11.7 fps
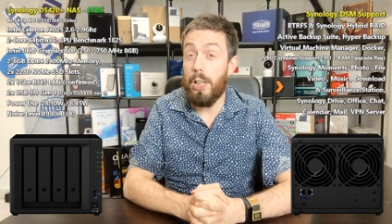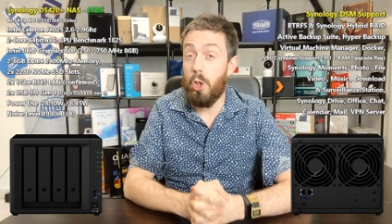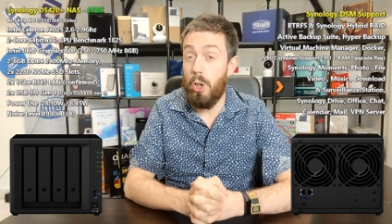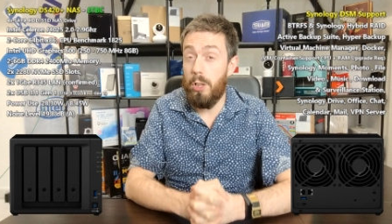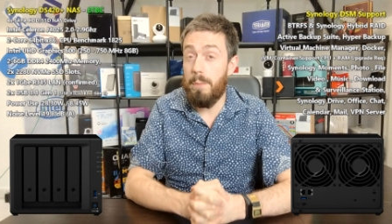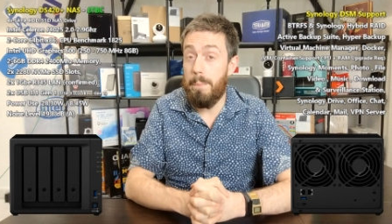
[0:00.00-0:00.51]
It
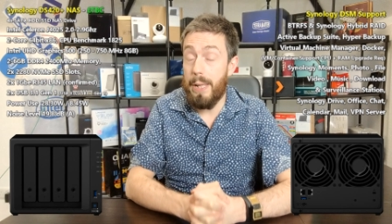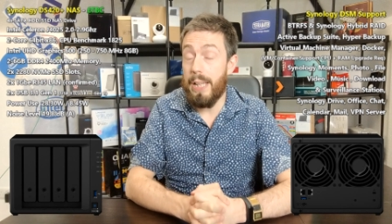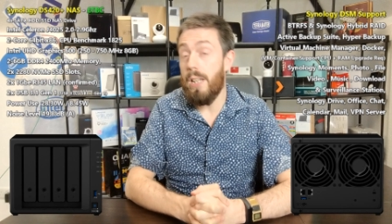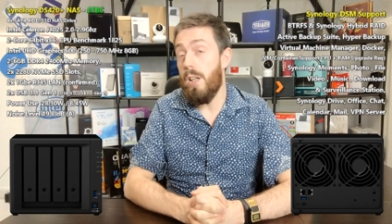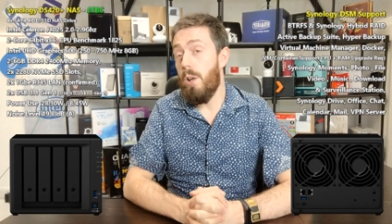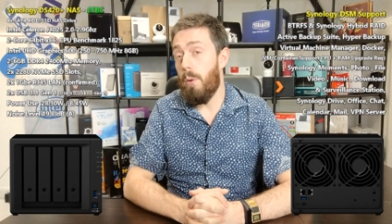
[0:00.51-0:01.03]
could
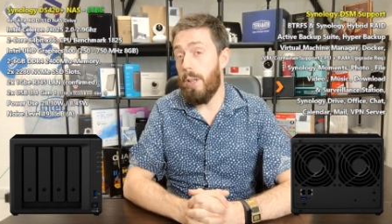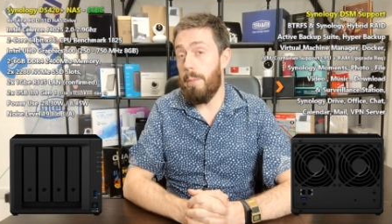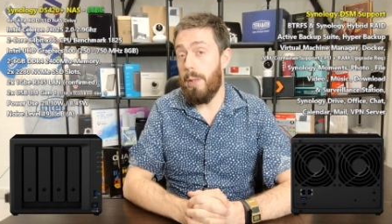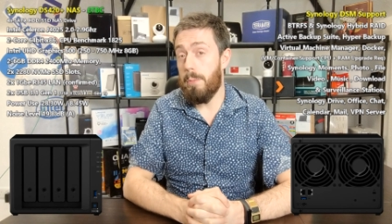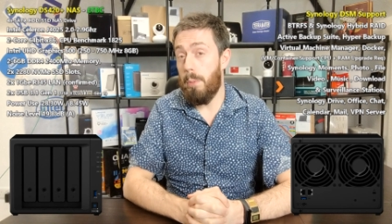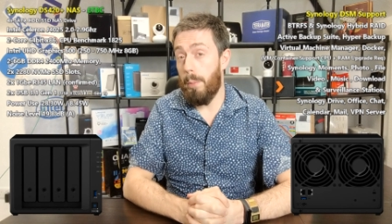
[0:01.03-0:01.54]
be one
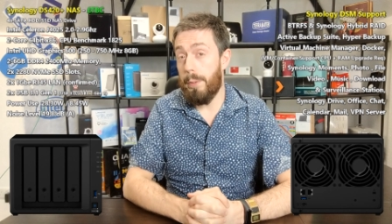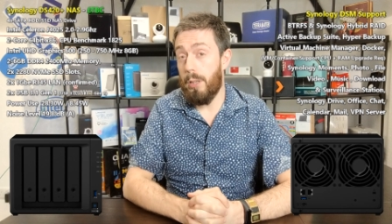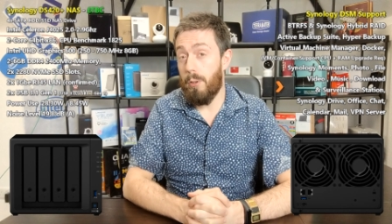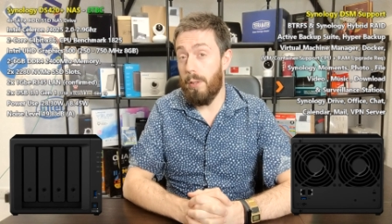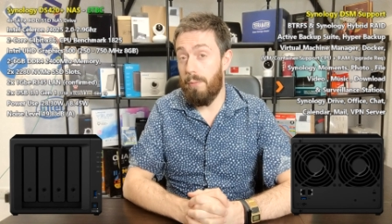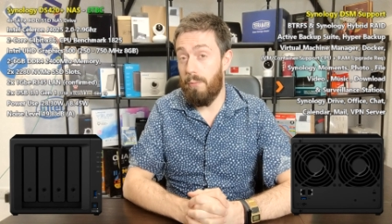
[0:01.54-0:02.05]
of the most
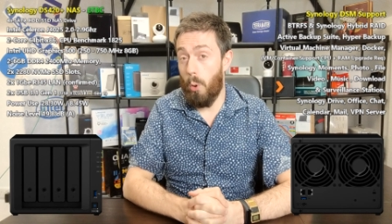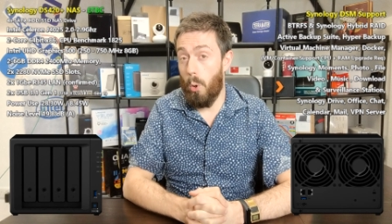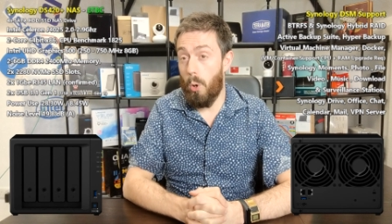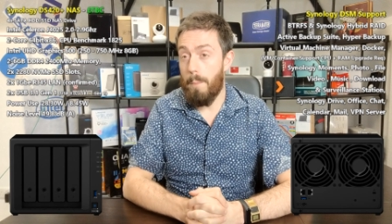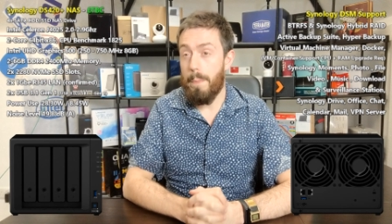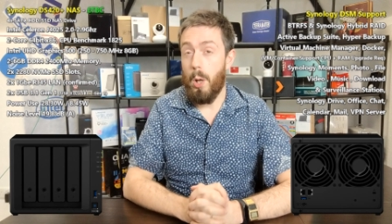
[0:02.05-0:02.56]
popular of the
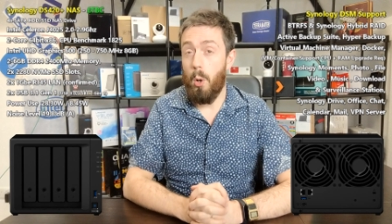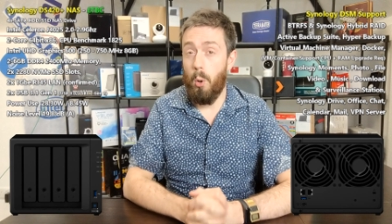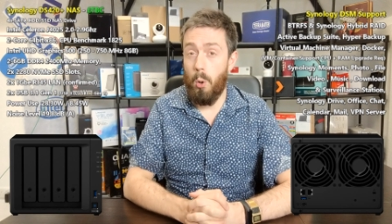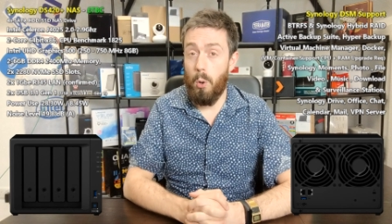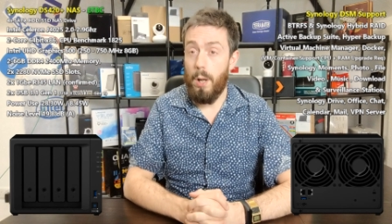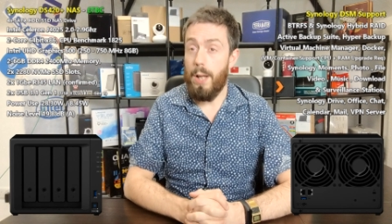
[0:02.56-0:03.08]
four,
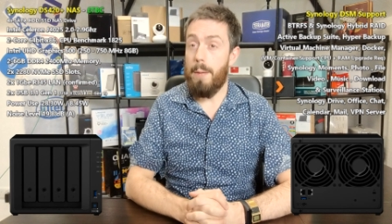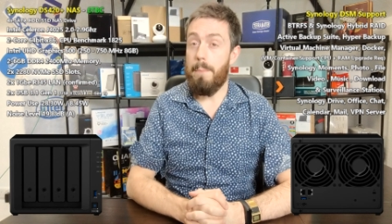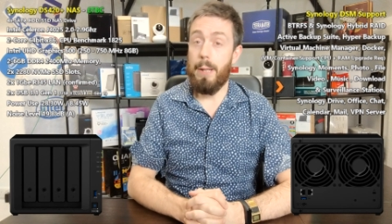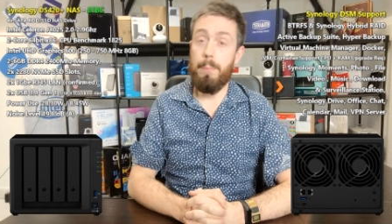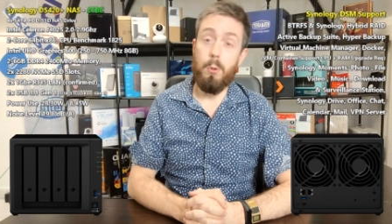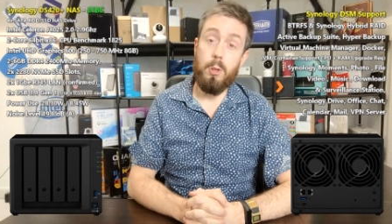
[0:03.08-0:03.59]
or
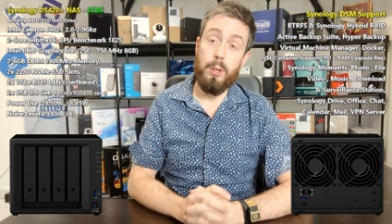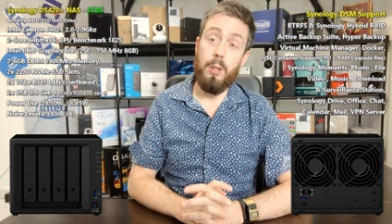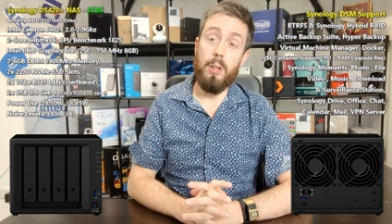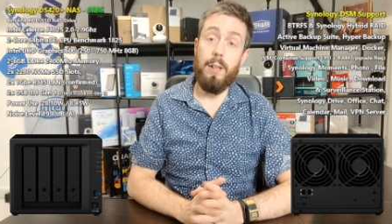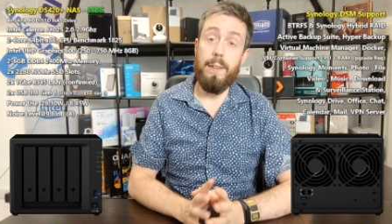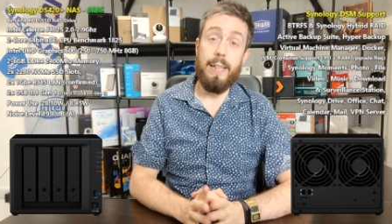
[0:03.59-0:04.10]
people could
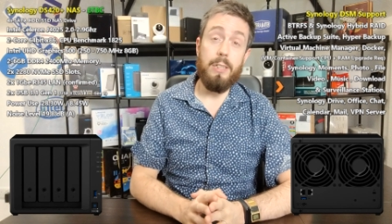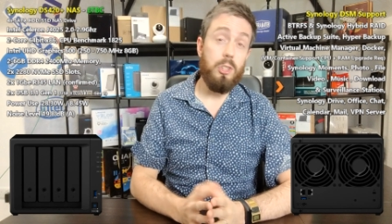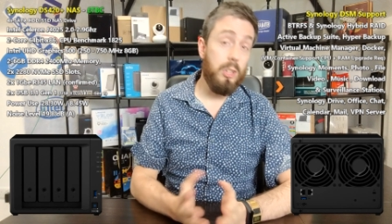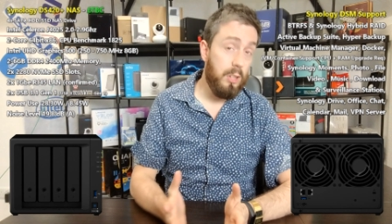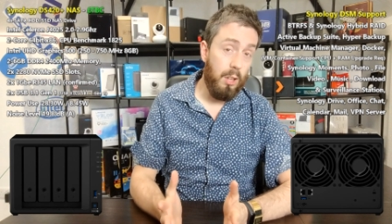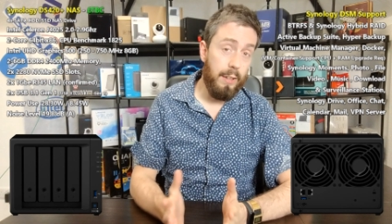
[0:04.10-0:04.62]
look at this
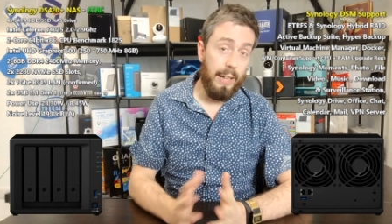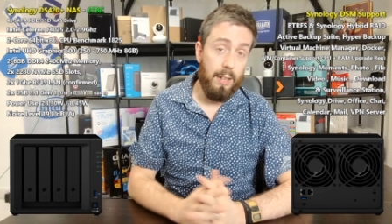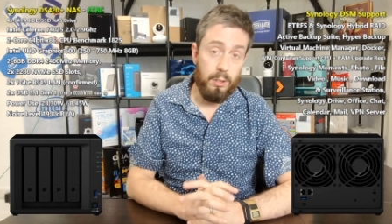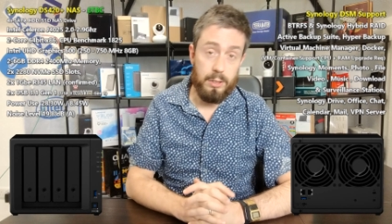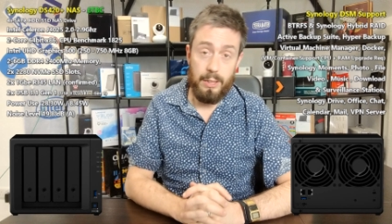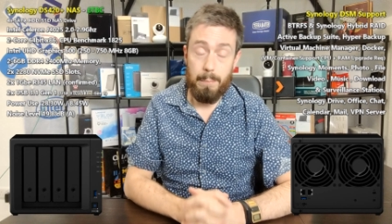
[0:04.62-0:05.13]
just like they
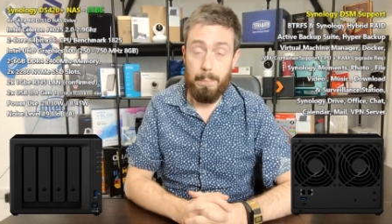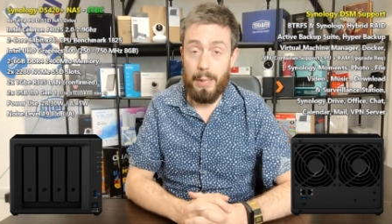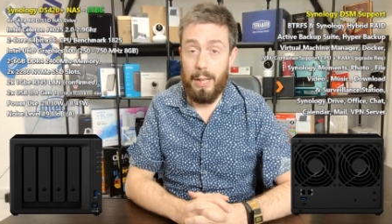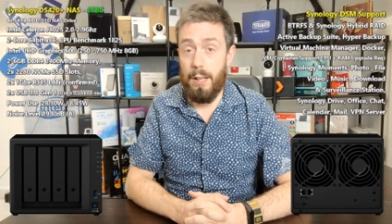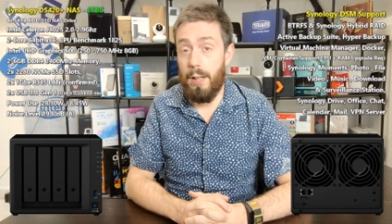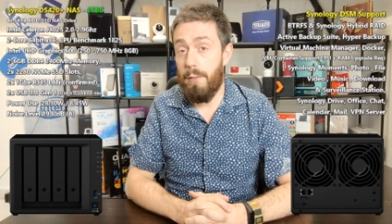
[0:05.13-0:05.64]
looked at
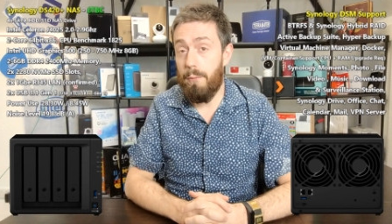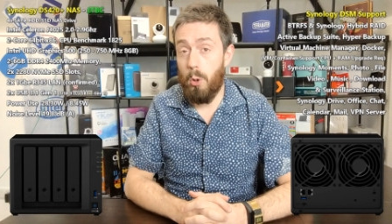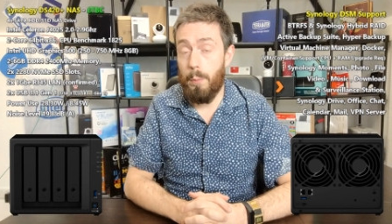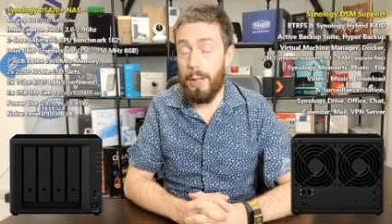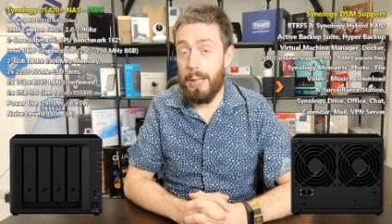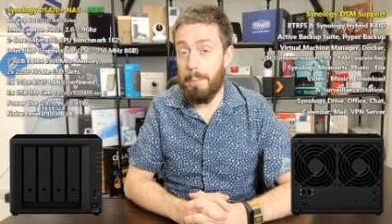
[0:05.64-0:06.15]
the uh,
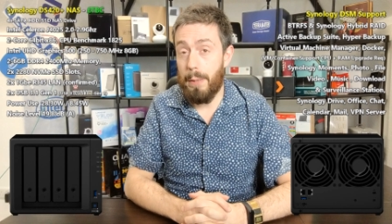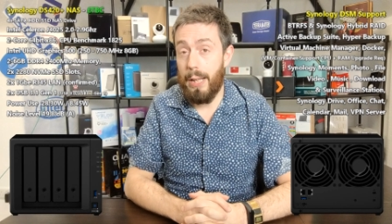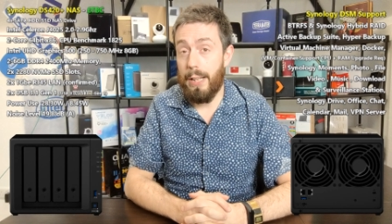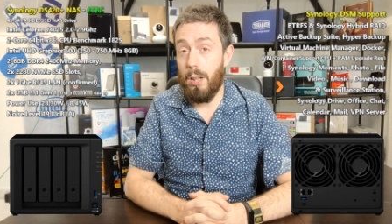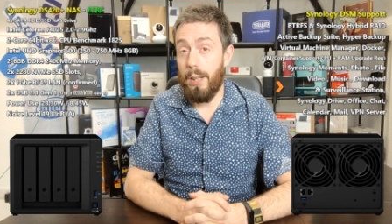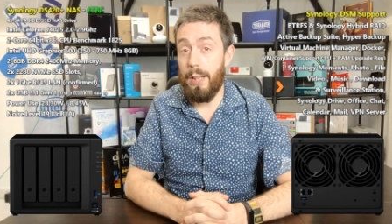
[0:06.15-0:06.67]
four eighteen
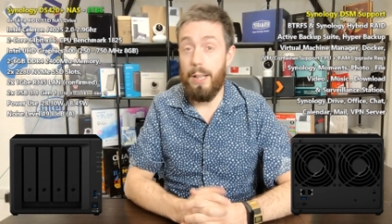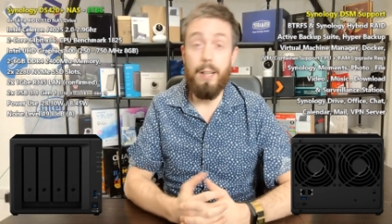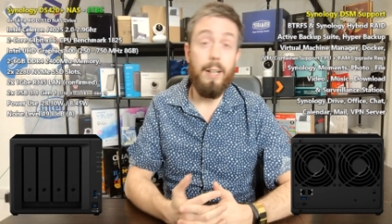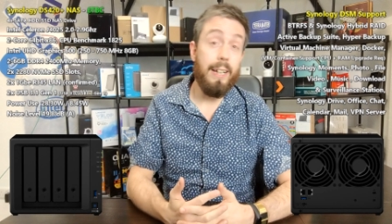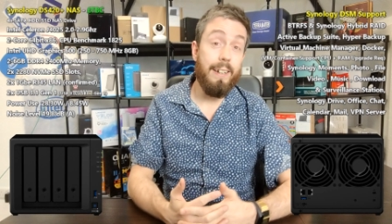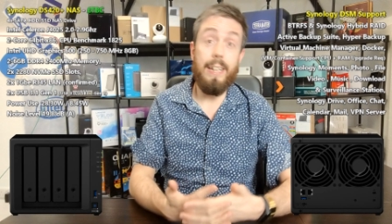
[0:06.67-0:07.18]
Play like
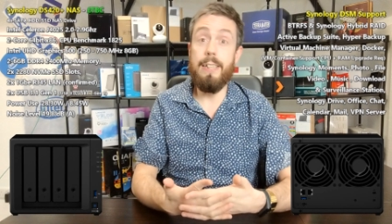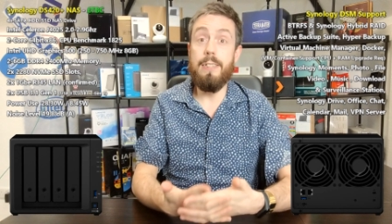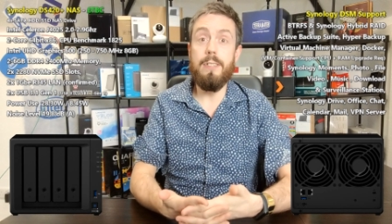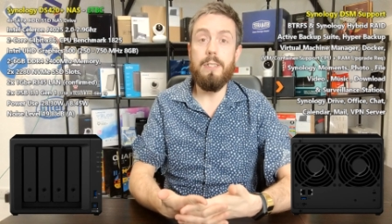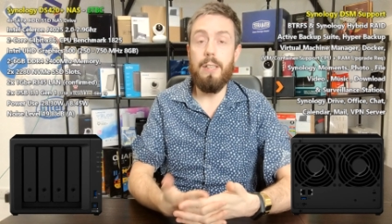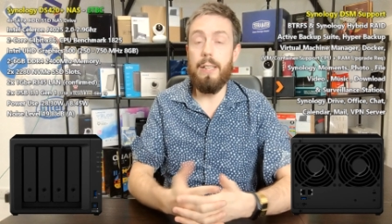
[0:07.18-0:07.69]
uh,
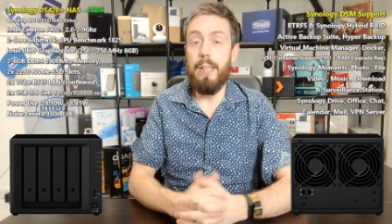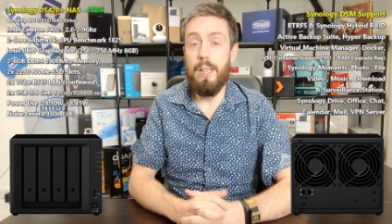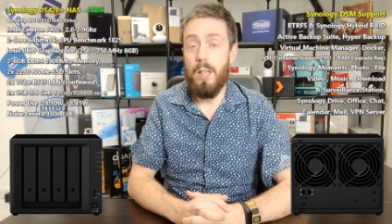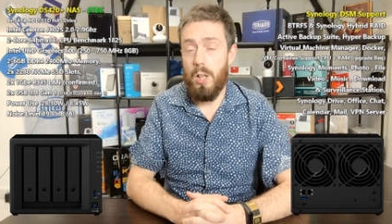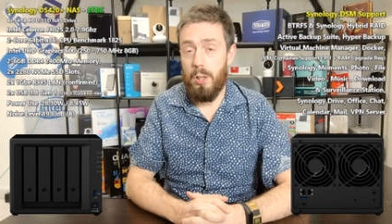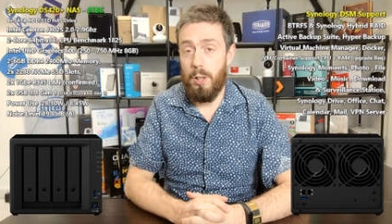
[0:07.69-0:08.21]
against
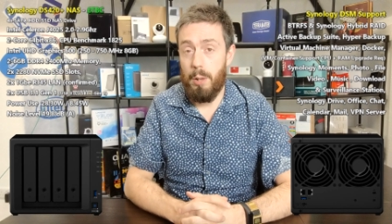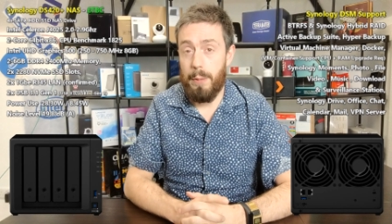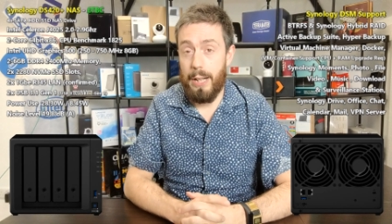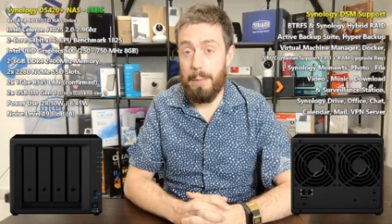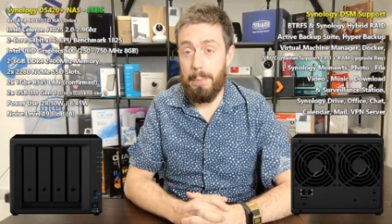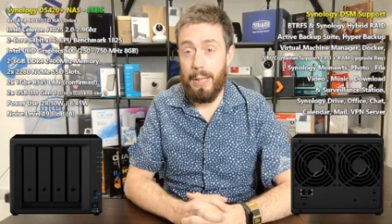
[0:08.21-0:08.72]
the nine
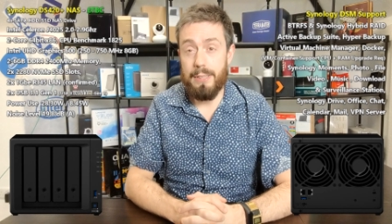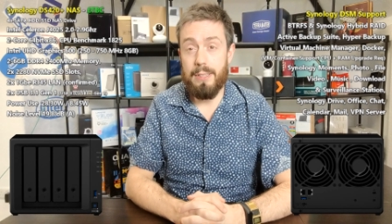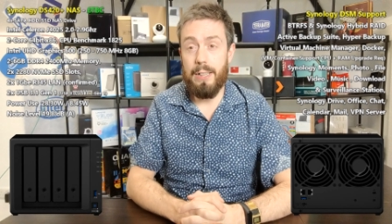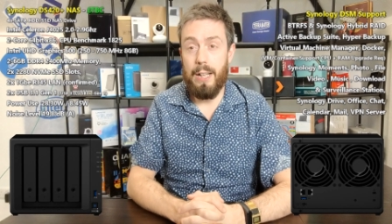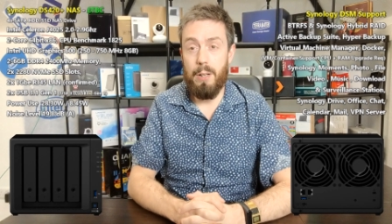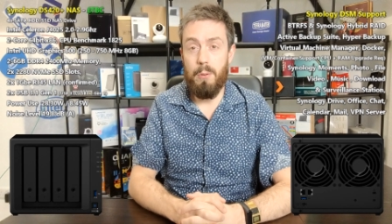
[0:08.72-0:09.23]
one eight
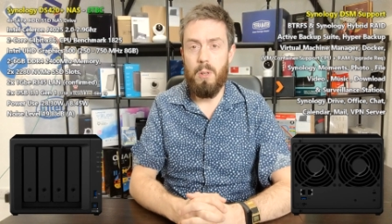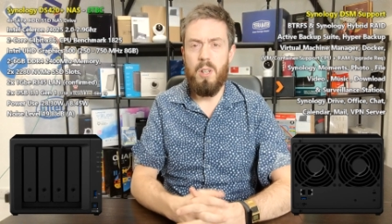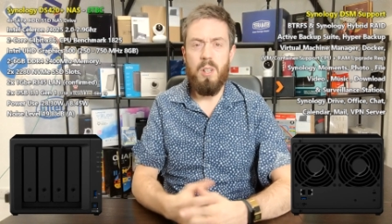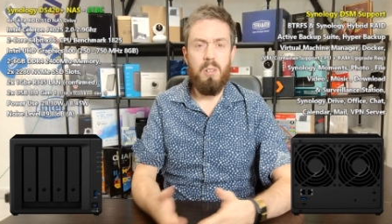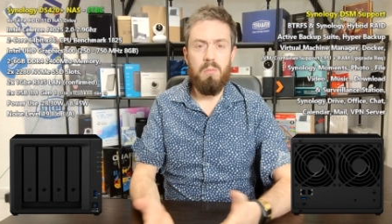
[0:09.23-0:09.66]
plus and go,